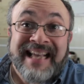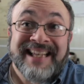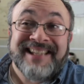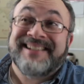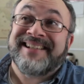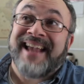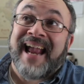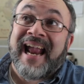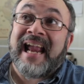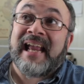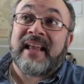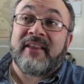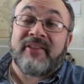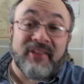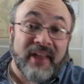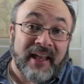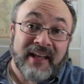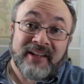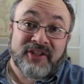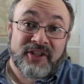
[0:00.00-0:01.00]
saying
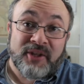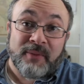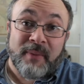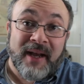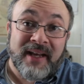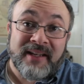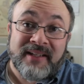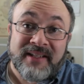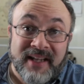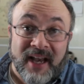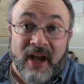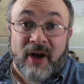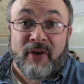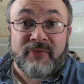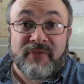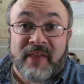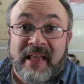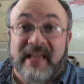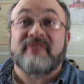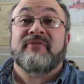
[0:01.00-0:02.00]
things to
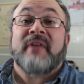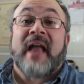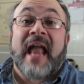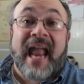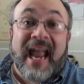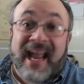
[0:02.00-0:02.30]
myself that if